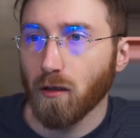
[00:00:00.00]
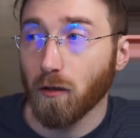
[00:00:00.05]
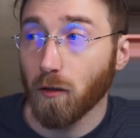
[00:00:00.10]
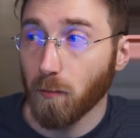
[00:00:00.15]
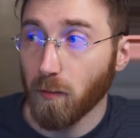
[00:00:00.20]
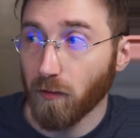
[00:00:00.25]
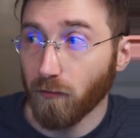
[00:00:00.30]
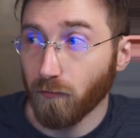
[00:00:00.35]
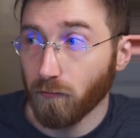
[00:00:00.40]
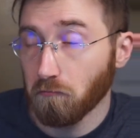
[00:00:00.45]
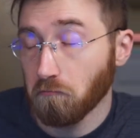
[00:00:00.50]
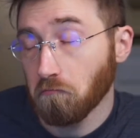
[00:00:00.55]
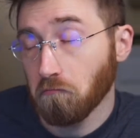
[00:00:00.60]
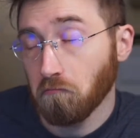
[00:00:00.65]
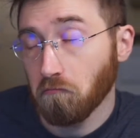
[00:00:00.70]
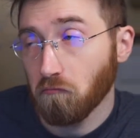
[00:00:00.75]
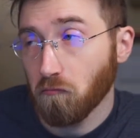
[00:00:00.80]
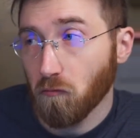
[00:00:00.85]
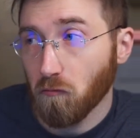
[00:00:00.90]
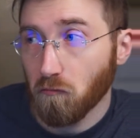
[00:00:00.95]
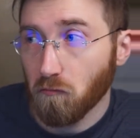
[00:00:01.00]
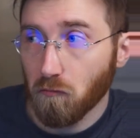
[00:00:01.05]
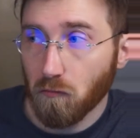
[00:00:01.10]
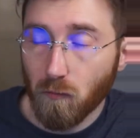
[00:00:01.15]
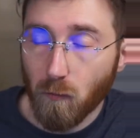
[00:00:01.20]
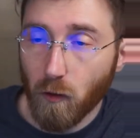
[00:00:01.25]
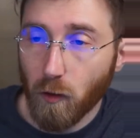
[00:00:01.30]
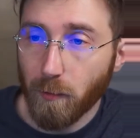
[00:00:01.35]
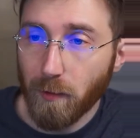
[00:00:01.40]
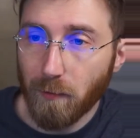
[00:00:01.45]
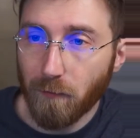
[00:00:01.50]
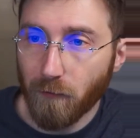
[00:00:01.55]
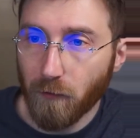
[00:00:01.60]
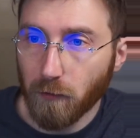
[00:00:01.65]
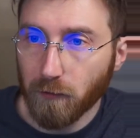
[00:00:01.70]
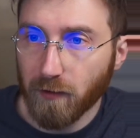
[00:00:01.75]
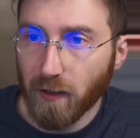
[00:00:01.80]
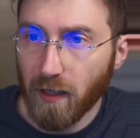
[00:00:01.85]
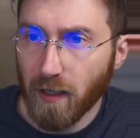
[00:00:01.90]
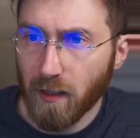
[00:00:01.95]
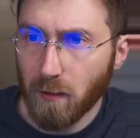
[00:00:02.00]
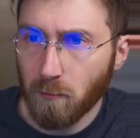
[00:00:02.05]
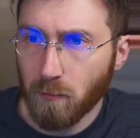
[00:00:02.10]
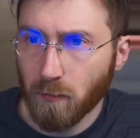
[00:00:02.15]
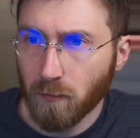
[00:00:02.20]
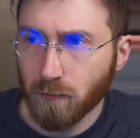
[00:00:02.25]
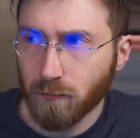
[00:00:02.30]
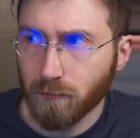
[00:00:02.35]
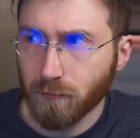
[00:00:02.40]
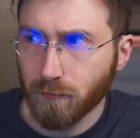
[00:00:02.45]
Could be full-time.